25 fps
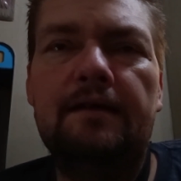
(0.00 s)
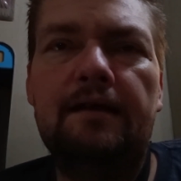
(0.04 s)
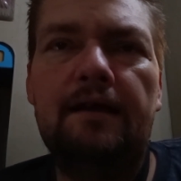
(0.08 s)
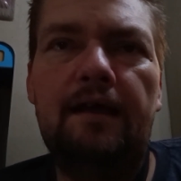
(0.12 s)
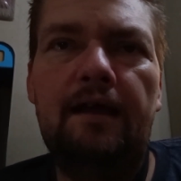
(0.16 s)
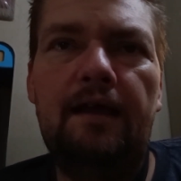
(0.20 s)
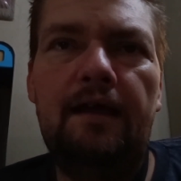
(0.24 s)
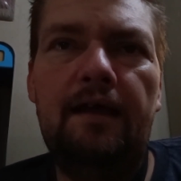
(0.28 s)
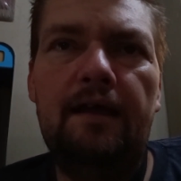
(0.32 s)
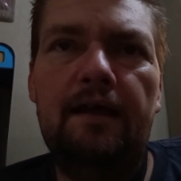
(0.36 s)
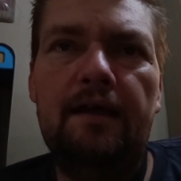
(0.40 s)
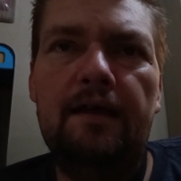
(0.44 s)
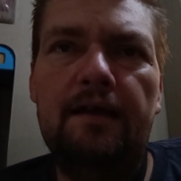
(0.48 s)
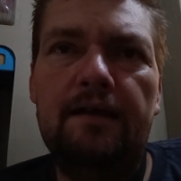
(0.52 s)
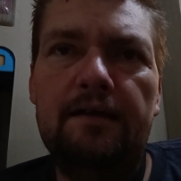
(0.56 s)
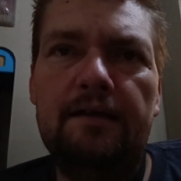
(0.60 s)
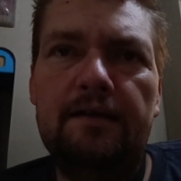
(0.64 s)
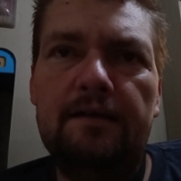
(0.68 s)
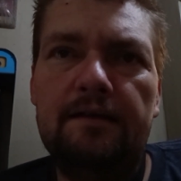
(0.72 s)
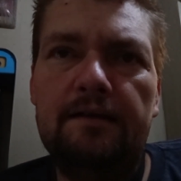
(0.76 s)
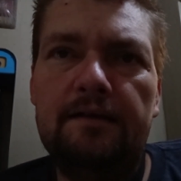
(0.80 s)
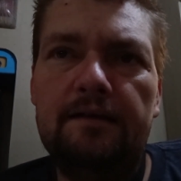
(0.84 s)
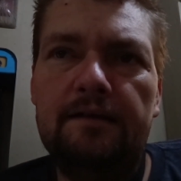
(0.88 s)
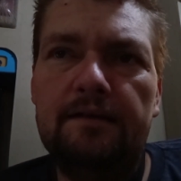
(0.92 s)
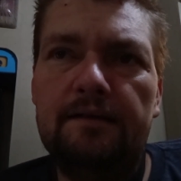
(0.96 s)

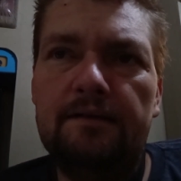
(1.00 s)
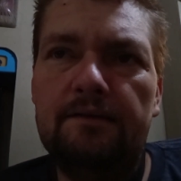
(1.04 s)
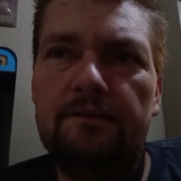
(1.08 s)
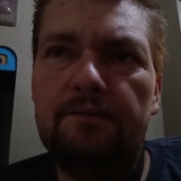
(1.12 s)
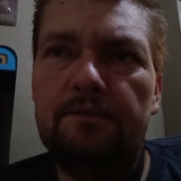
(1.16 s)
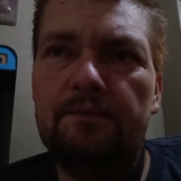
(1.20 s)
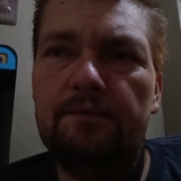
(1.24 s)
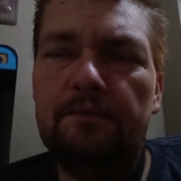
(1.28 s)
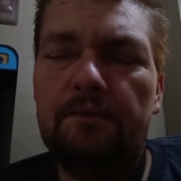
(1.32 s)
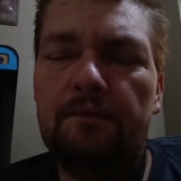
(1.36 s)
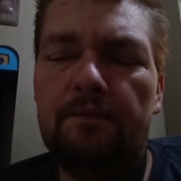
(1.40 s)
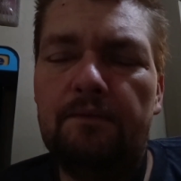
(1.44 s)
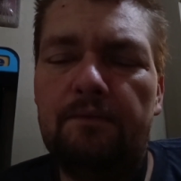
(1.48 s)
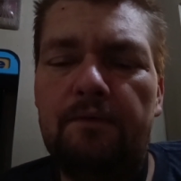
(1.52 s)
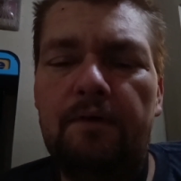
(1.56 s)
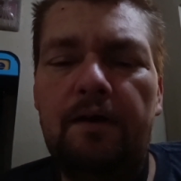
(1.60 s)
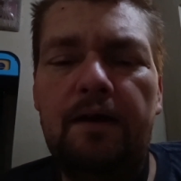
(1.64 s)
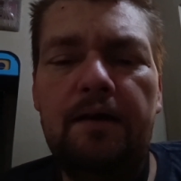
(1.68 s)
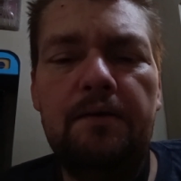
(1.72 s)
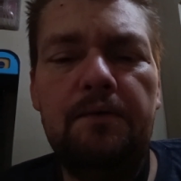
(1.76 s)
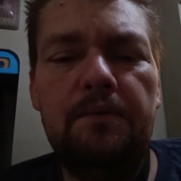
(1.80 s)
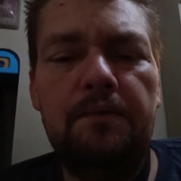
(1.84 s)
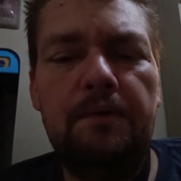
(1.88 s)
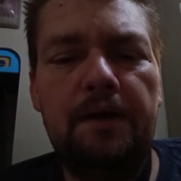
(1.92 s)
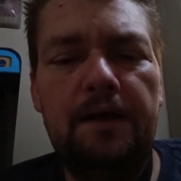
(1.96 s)
And
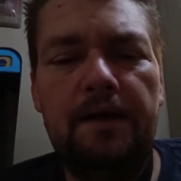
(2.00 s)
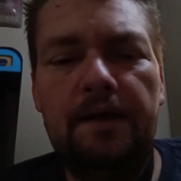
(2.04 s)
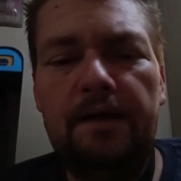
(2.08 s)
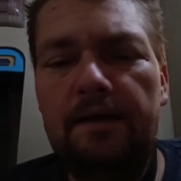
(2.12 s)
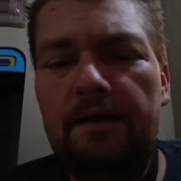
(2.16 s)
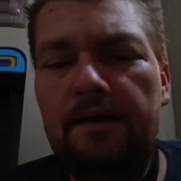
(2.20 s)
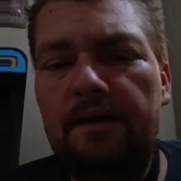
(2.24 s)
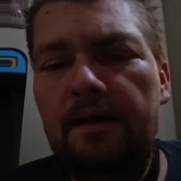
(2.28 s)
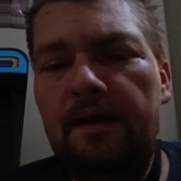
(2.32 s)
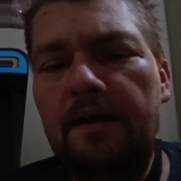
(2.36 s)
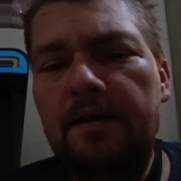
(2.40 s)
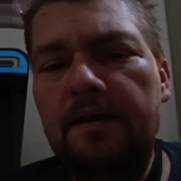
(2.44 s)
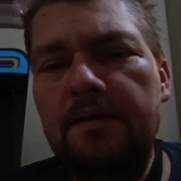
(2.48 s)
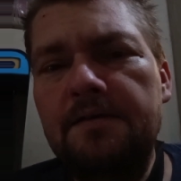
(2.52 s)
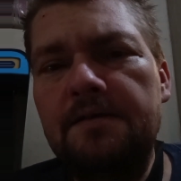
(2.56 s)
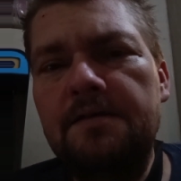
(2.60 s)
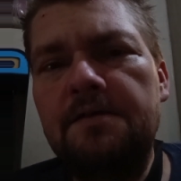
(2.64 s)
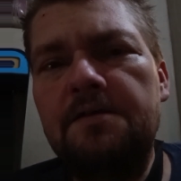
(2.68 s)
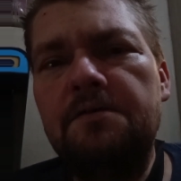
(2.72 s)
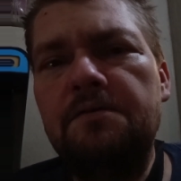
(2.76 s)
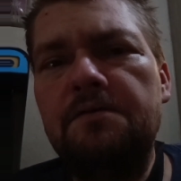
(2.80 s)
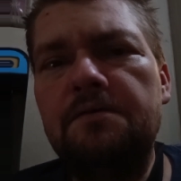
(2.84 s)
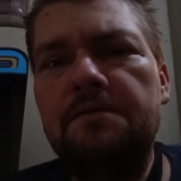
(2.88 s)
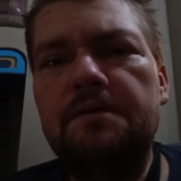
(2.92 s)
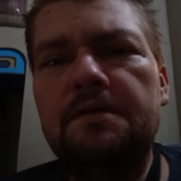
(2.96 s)
right away, as
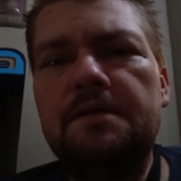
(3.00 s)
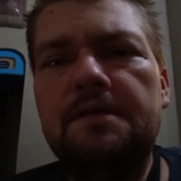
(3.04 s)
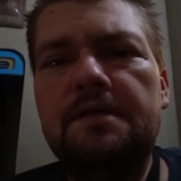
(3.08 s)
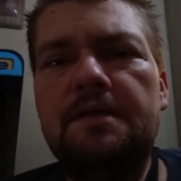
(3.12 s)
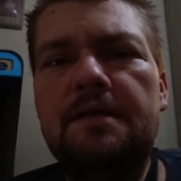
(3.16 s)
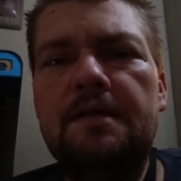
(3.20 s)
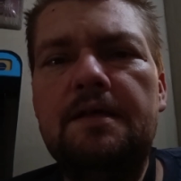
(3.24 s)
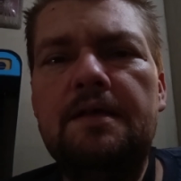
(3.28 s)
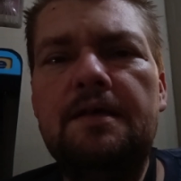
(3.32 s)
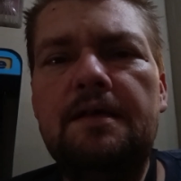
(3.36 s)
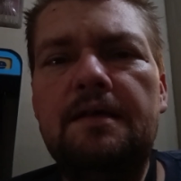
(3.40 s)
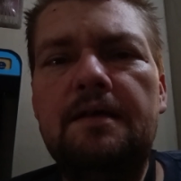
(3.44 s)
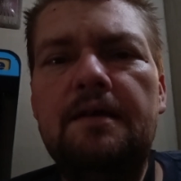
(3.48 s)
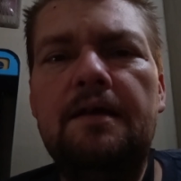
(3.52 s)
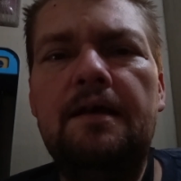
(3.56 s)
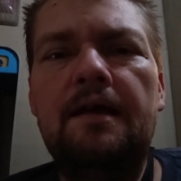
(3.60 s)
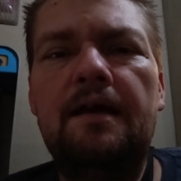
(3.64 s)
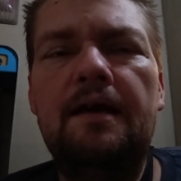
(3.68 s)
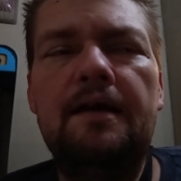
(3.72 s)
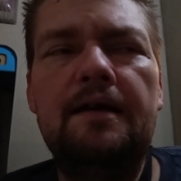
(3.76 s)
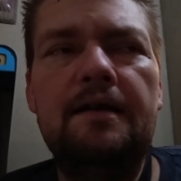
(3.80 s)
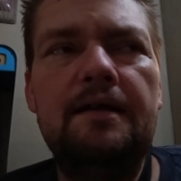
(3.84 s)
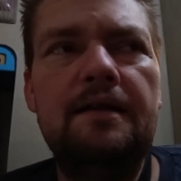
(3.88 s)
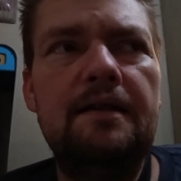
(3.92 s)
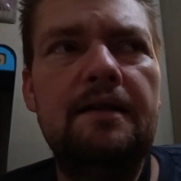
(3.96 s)
soon as he
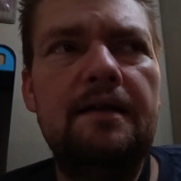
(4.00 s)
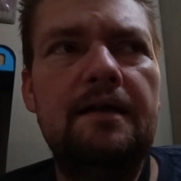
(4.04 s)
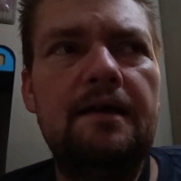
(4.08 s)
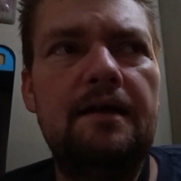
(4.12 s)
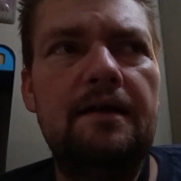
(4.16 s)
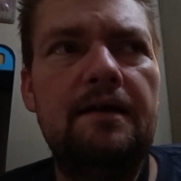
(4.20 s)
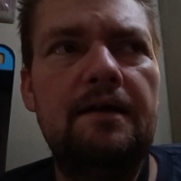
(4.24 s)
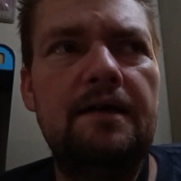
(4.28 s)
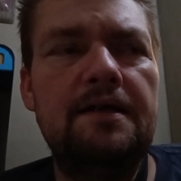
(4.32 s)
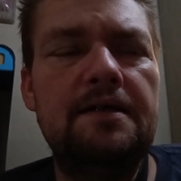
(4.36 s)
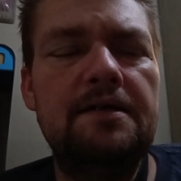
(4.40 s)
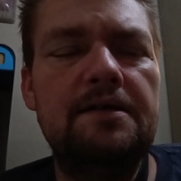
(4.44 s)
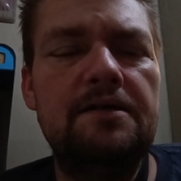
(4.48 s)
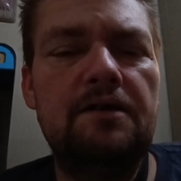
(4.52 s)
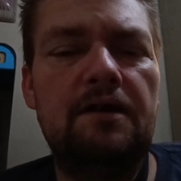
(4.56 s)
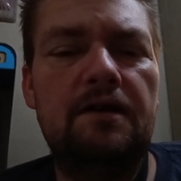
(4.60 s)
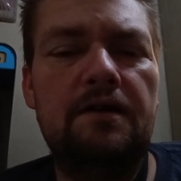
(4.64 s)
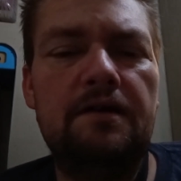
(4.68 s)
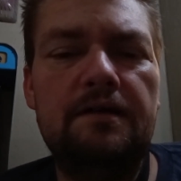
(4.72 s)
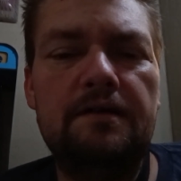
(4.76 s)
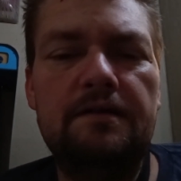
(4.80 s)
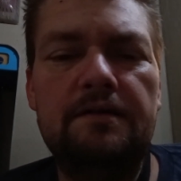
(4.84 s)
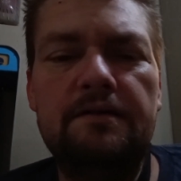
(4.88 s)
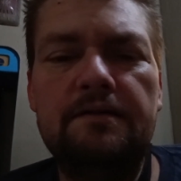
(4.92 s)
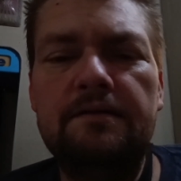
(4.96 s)
got in there, he
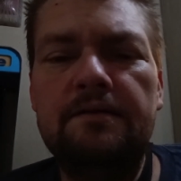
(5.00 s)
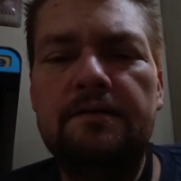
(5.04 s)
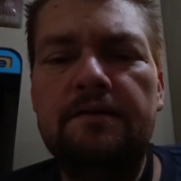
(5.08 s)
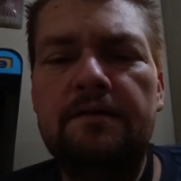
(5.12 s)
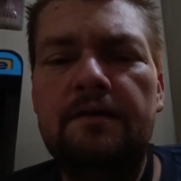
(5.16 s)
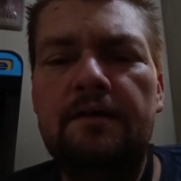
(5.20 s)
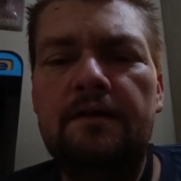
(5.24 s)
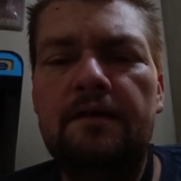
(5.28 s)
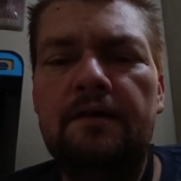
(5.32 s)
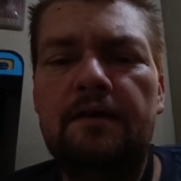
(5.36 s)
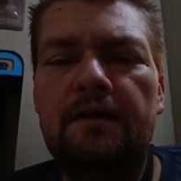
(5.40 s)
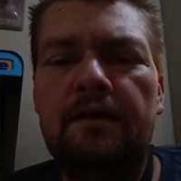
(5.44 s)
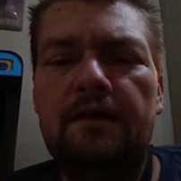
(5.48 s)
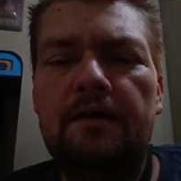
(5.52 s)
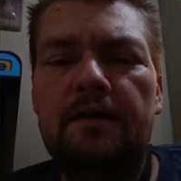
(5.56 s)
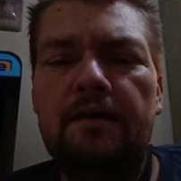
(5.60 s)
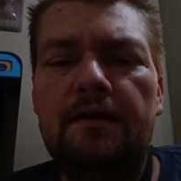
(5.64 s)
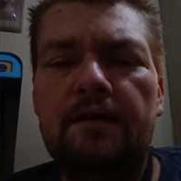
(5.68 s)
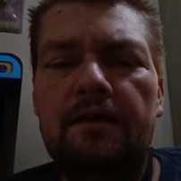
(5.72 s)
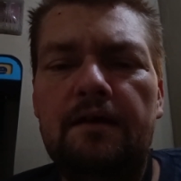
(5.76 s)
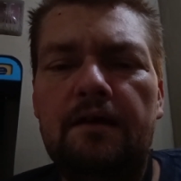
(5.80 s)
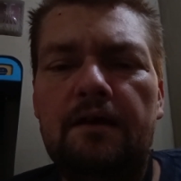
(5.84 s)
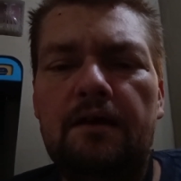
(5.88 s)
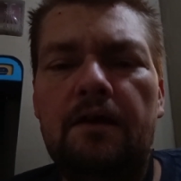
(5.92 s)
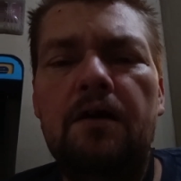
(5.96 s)
started
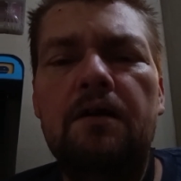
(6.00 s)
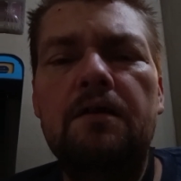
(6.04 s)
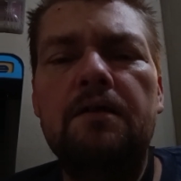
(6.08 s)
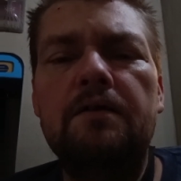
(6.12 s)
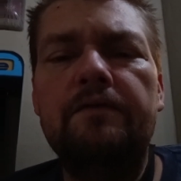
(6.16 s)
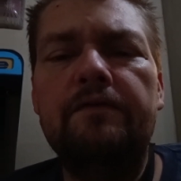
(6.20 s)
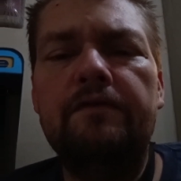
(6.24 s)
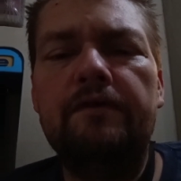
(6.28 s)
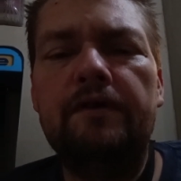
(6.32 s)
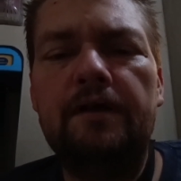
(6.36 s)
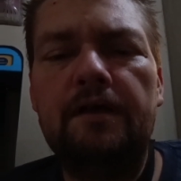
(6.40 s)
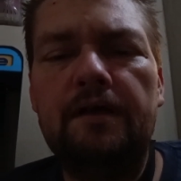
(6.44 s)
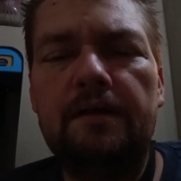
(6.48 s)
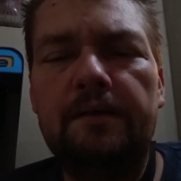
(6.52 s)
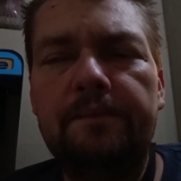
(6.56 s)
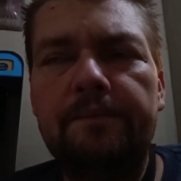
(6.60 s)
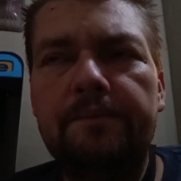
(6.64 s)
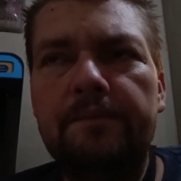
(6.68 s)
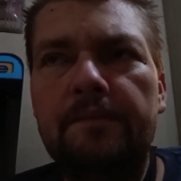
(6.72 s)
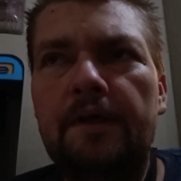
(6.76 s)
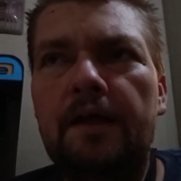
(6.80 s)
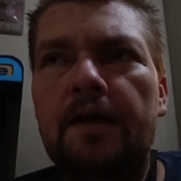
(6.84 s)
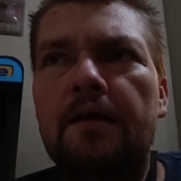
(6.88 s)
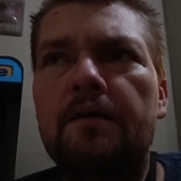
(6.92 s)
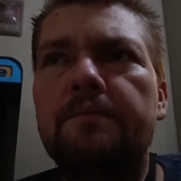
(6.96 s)
calling for help.
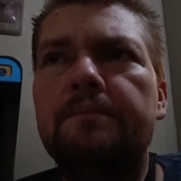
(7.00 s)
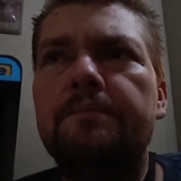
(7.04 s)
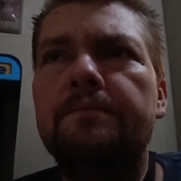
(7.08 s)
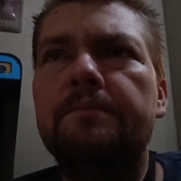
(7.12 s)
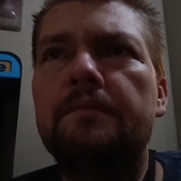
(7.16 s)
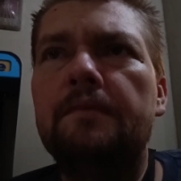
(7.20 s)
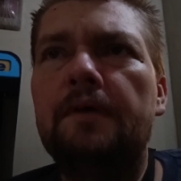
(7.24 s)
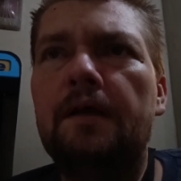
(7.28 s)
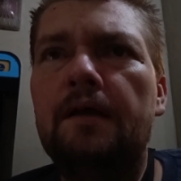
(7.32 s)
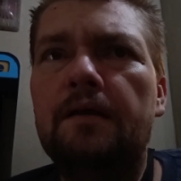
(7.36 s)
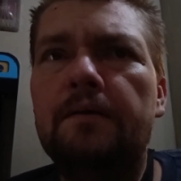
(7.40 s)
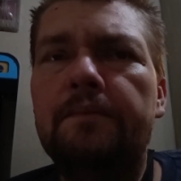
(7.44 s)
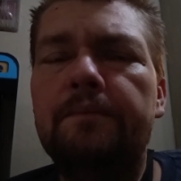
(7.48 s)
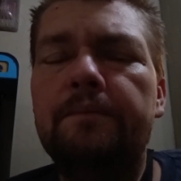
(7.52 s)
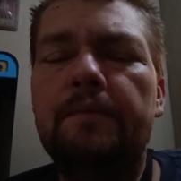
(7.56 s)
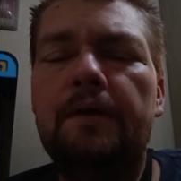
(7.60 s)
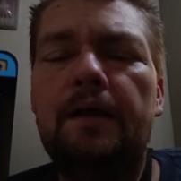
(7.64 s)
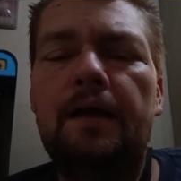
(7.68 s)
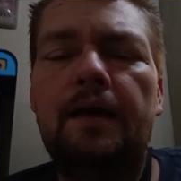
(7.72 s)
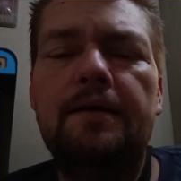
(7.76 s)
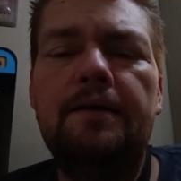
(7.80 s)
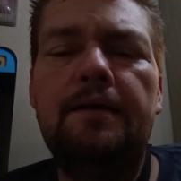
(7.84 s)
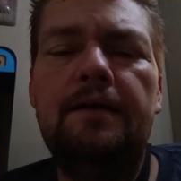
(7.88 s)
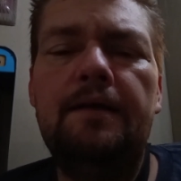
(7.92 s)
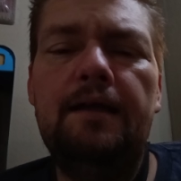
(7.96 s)
Help, help,
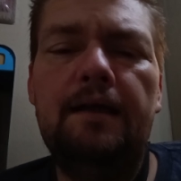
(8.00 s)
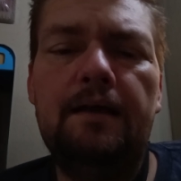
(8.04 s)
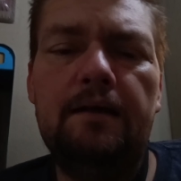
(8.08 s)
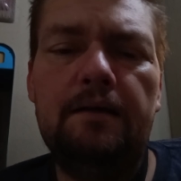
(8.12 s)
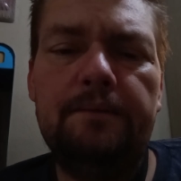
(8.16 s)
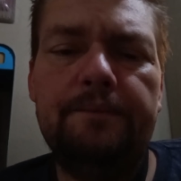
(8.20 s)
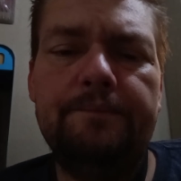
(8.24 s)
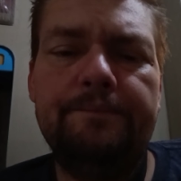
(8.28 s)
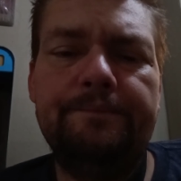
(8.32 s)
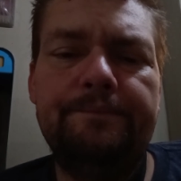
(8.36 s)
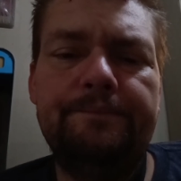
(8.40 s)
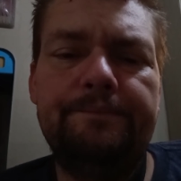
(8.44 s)
I need help.